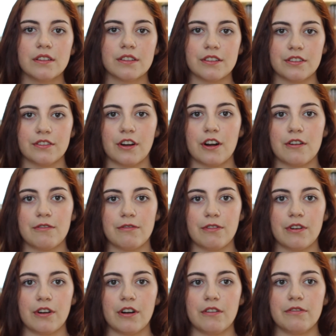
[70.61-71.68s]
to start
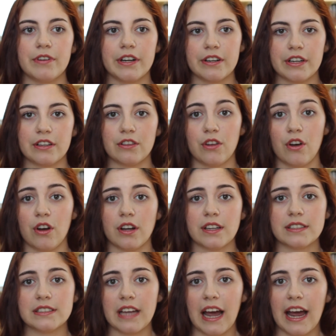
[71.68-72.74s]
for a very
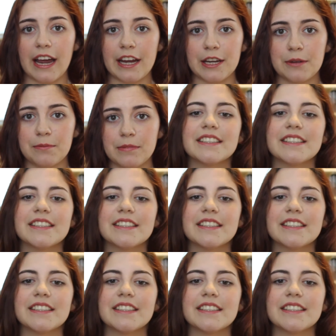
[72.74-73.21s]
long time.